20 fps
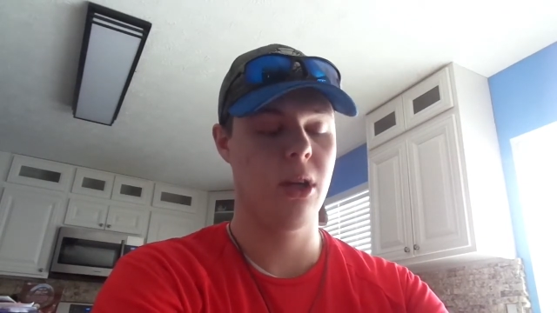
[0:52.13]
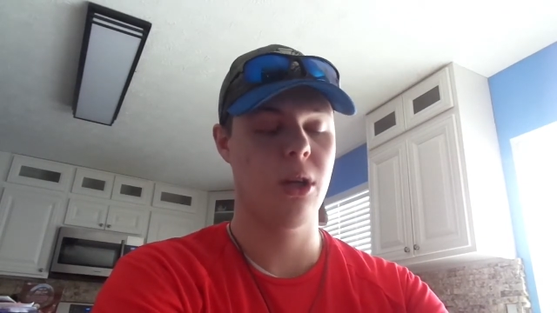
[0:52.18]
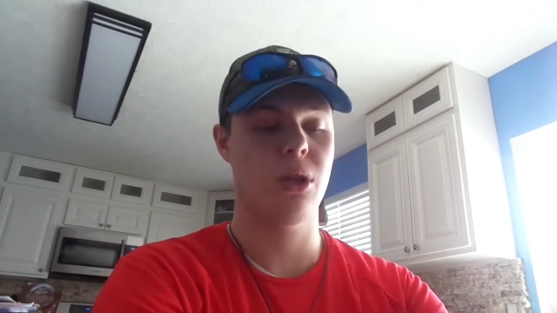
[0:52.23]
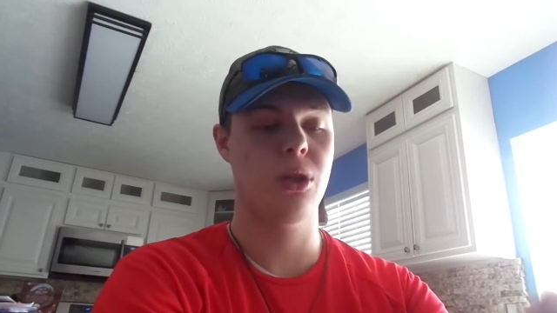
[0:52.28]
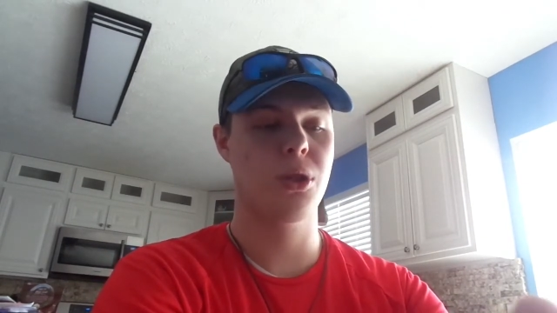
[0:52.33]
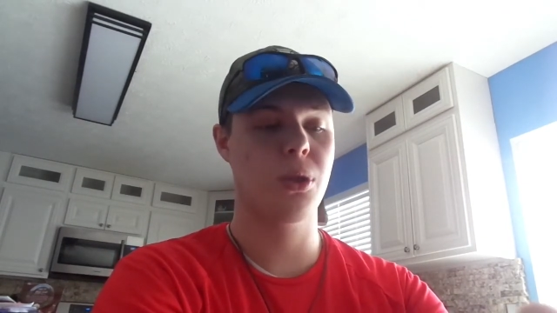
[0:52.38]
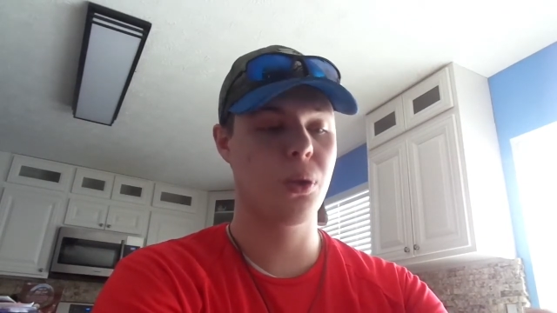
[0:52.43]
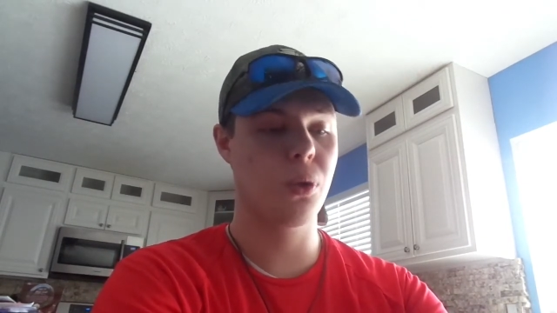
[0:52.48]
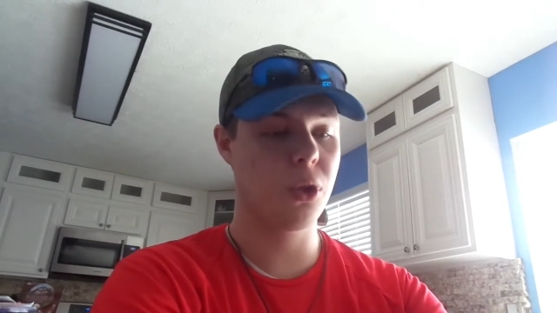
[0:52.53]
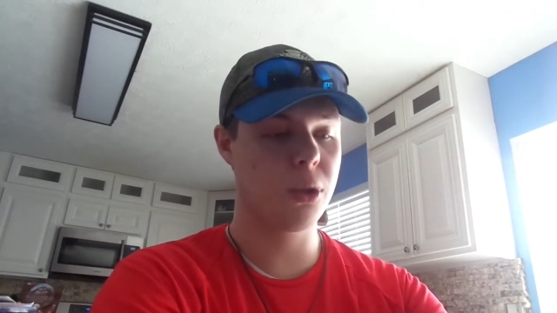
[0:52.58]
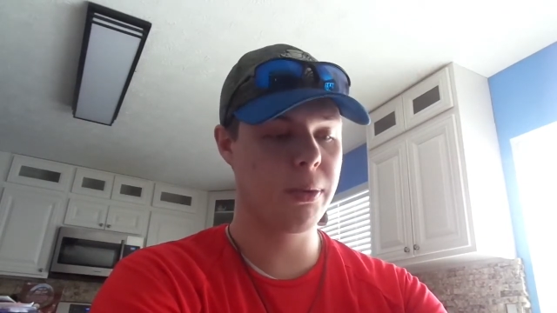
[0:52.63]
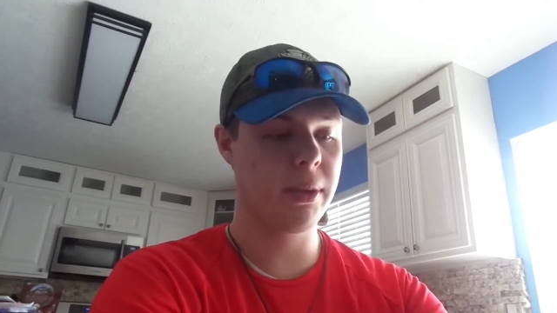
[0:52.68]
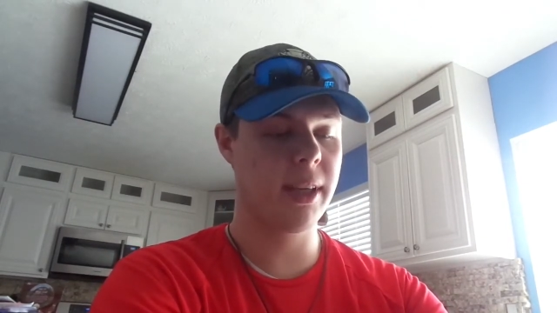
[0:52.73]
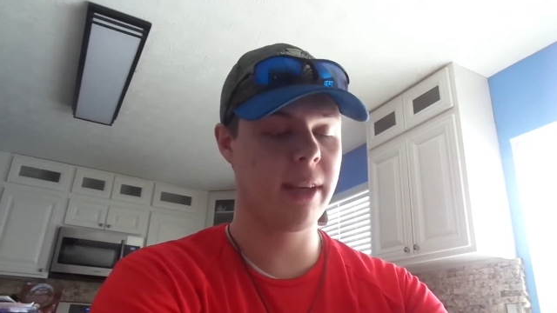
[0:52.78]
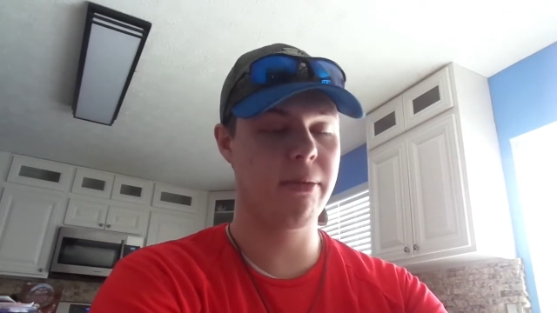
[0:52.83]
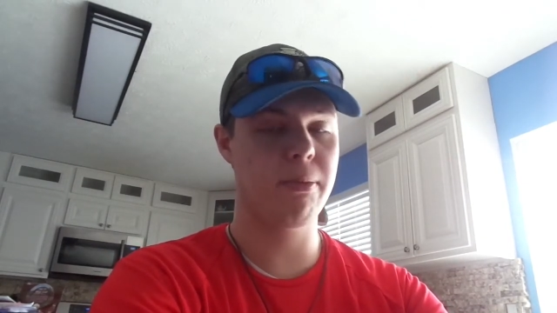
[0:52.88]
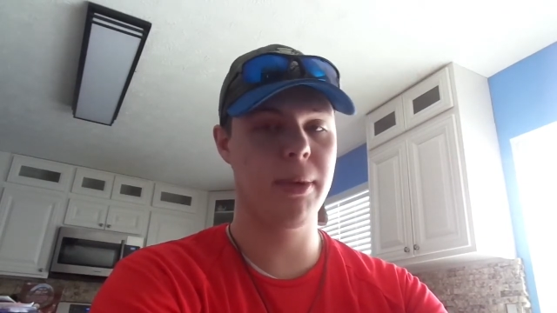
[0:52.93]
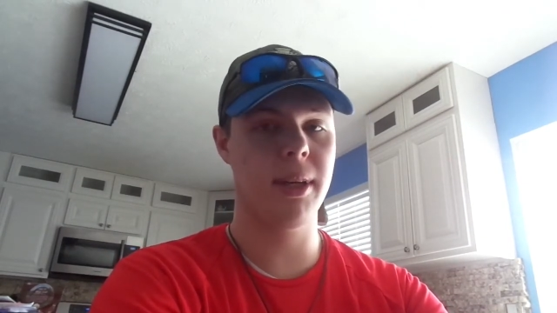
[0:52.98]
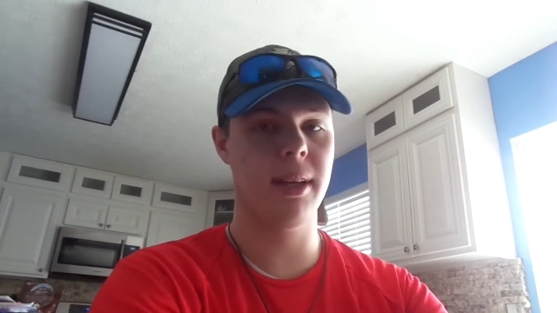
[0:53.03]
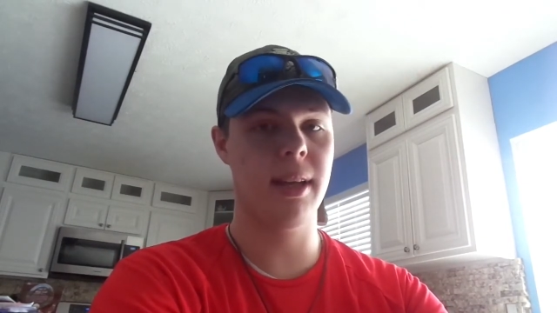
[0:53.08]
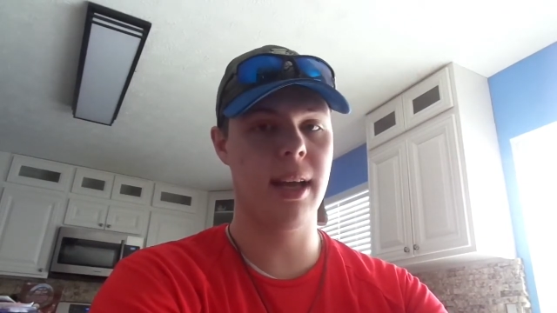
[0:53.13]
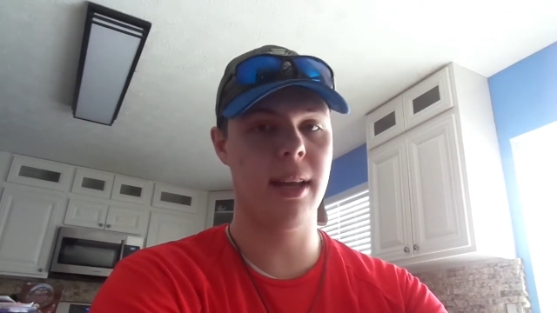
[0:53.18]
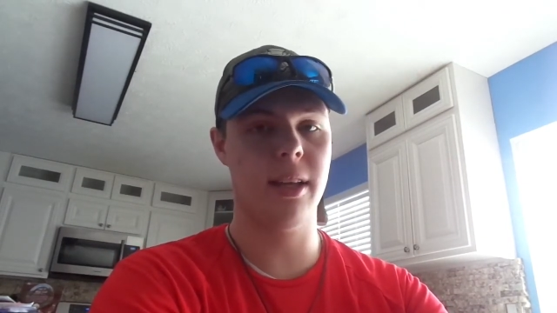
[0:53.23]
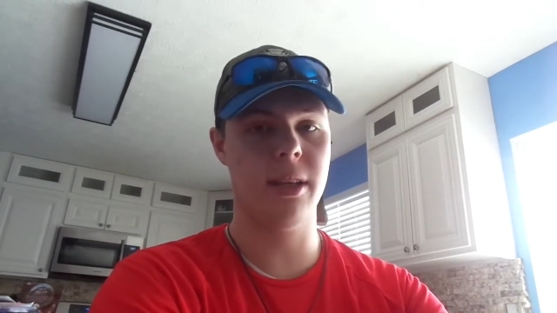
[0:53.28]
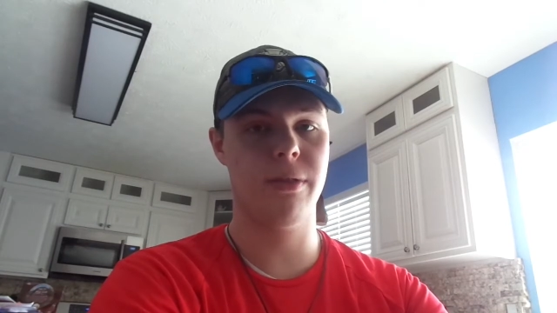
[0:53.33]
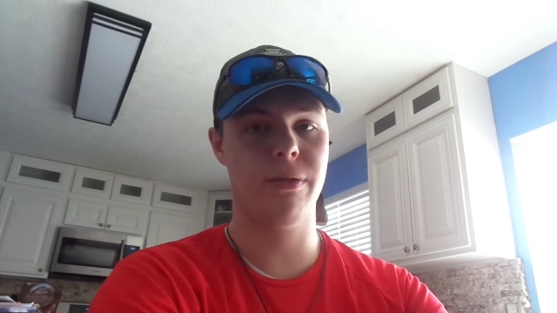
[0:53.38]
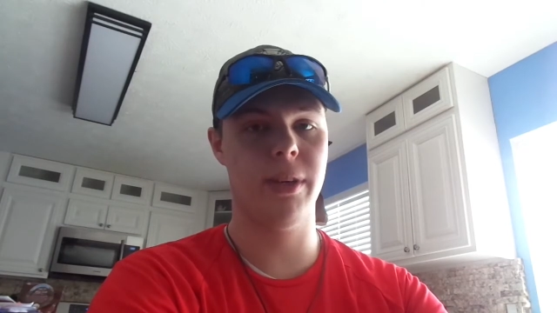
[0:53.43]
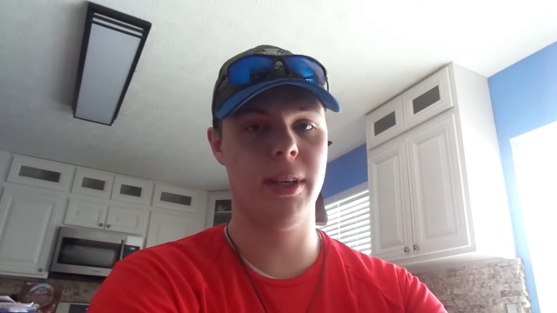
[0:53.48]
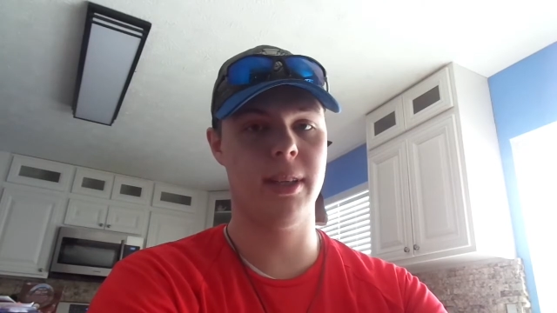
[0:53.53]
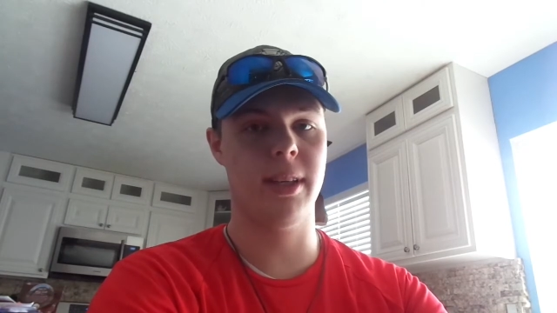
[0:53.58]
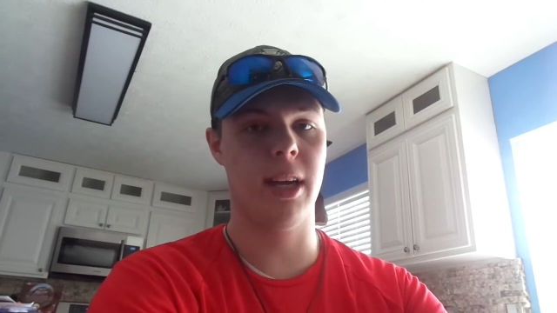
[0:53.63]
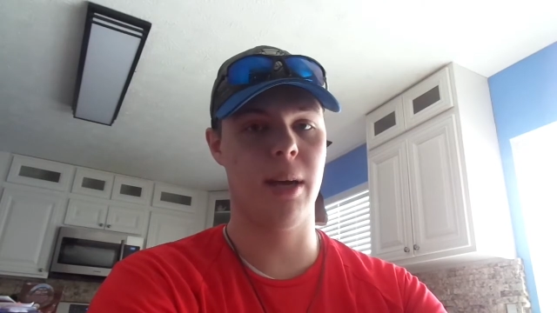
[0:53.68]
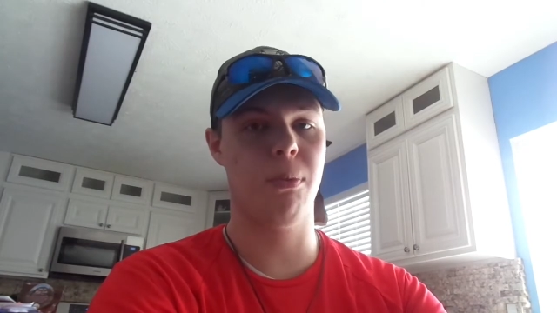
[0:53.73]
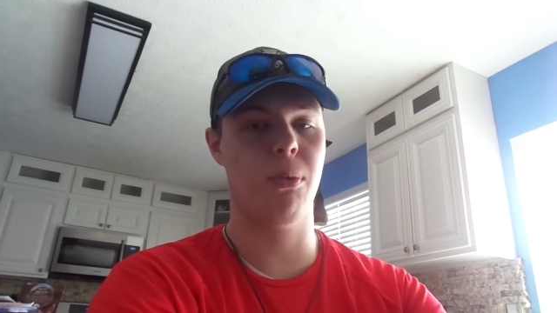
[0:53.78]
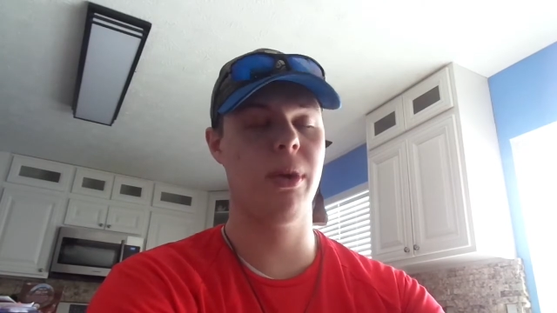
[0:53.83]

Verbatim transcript: School's been giving me a lot less free time.